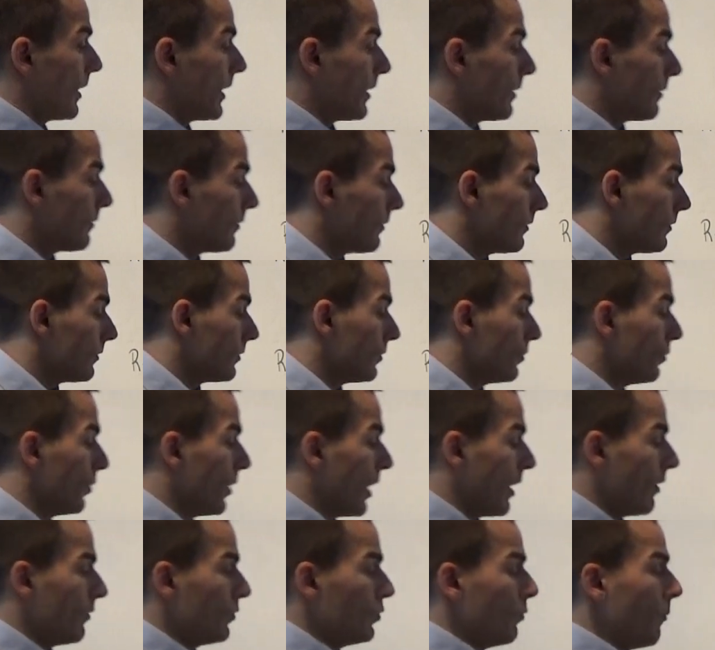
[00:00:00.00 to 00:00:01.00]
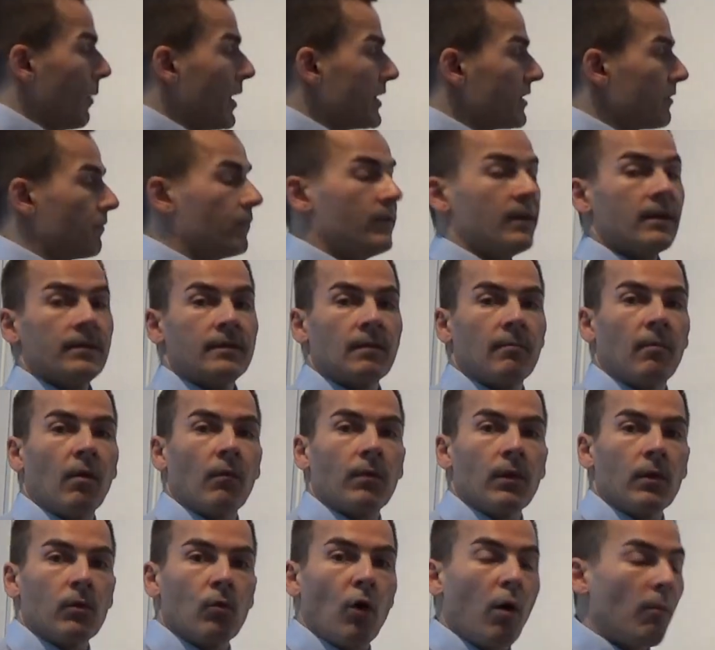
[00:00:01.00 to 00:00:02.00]
And you might have heard
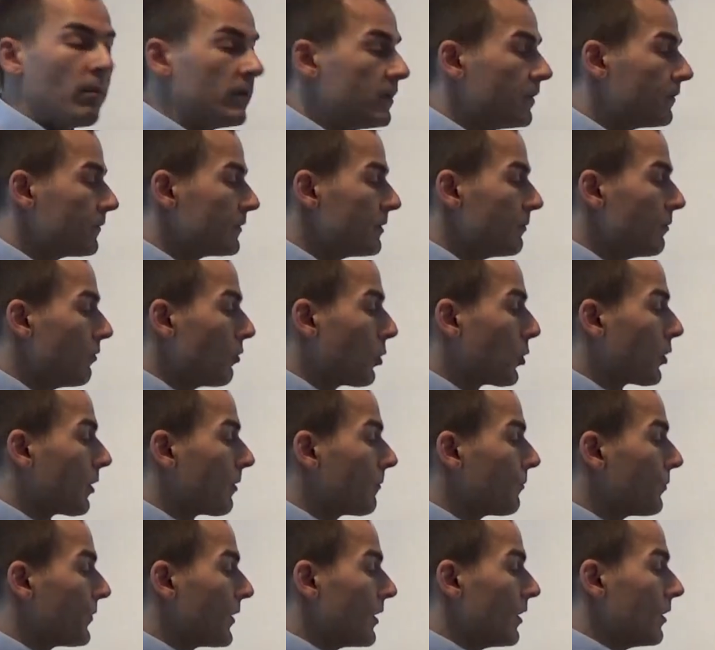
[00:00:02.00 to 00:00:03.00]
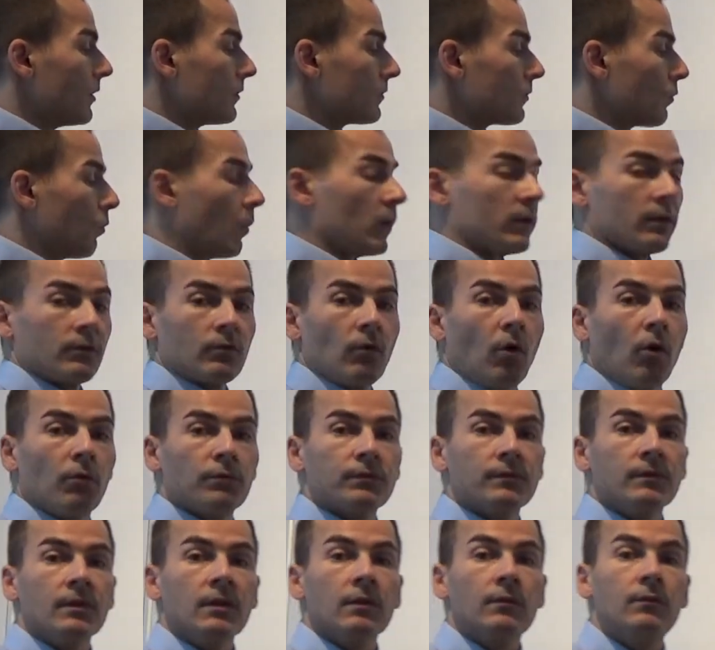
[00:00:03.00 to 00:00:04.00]
about the normal distribution. So what is
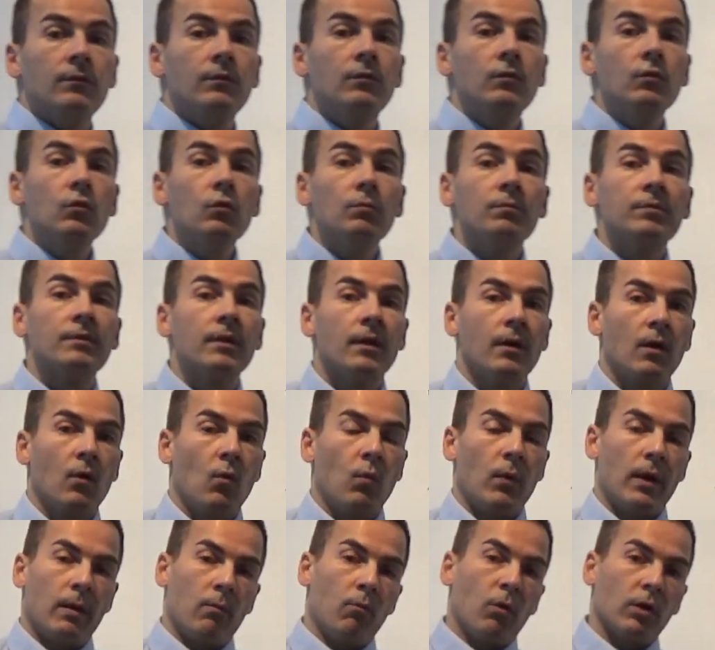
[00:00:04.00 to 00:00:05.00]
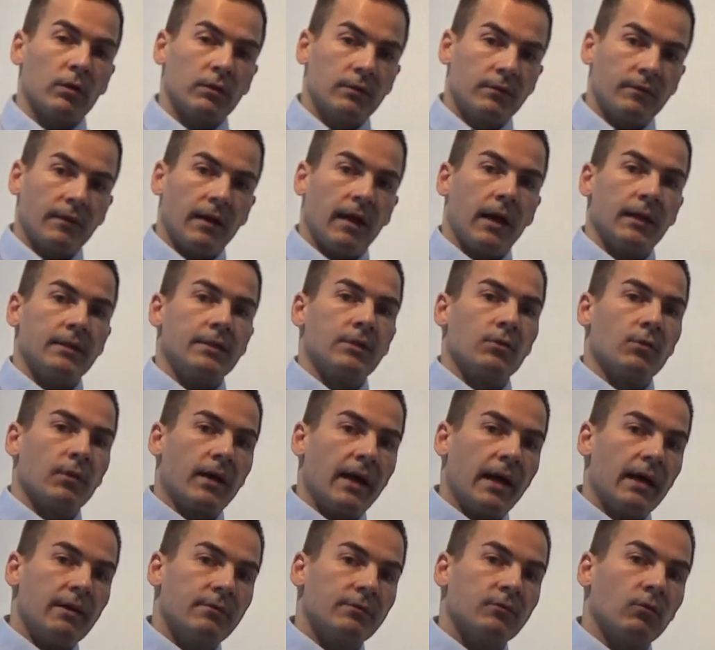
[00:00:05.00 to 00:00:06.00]
often assumed when models are
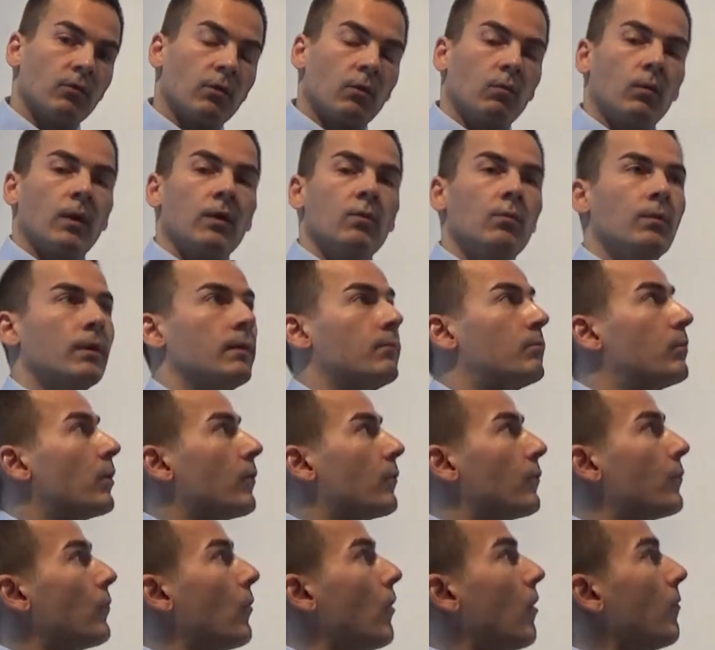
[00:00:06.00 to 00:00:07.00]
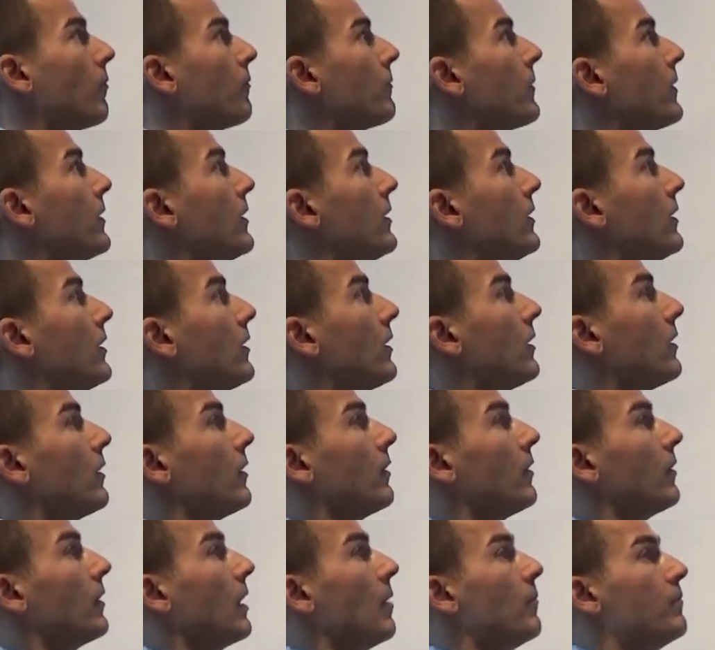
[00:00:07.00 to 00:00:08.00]
derived, or when we perform
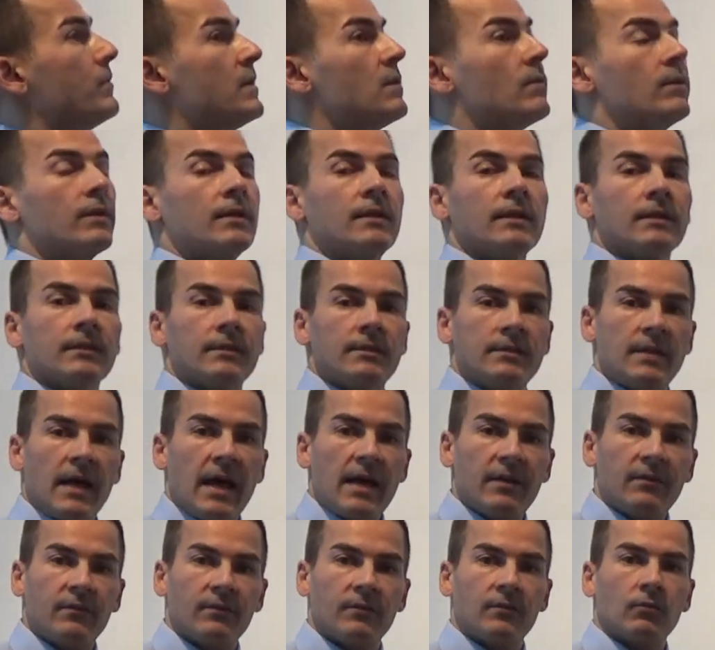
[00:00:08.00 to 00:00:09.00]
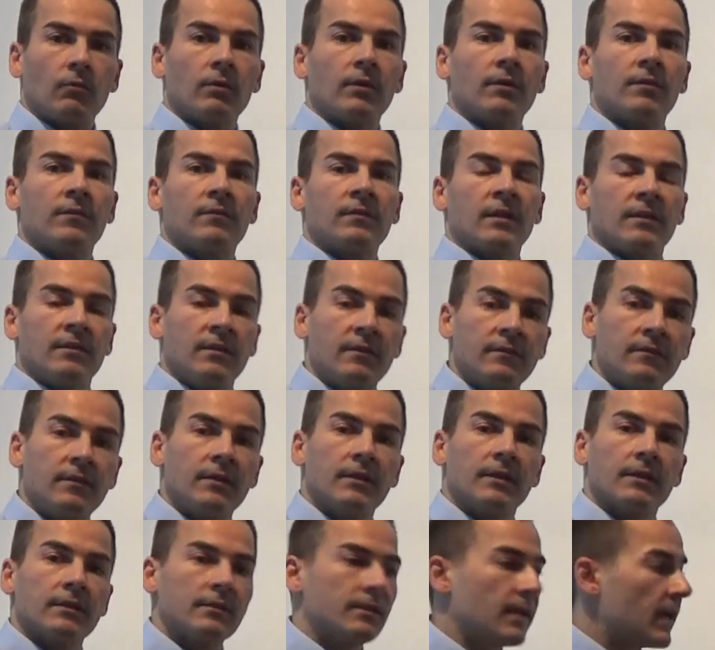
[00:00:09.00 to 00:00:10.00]
empirical tests or
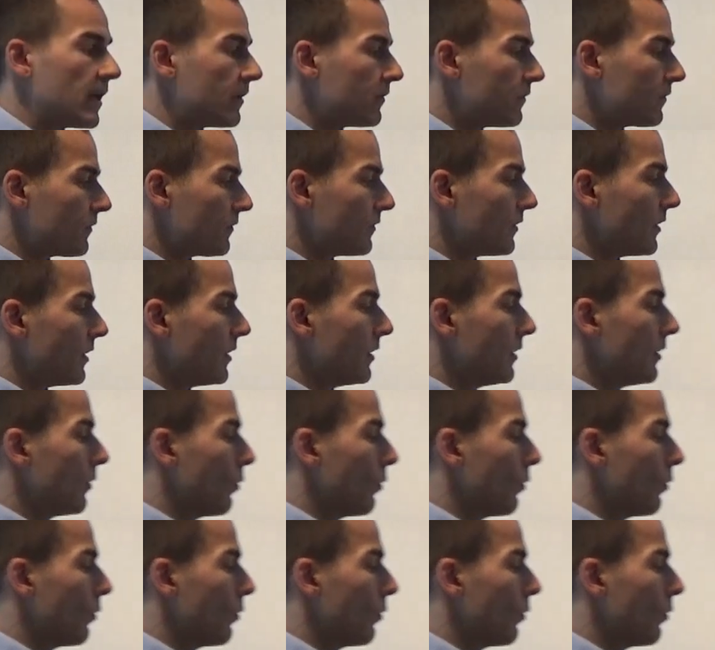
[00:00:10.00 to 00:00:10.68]
statistical tests,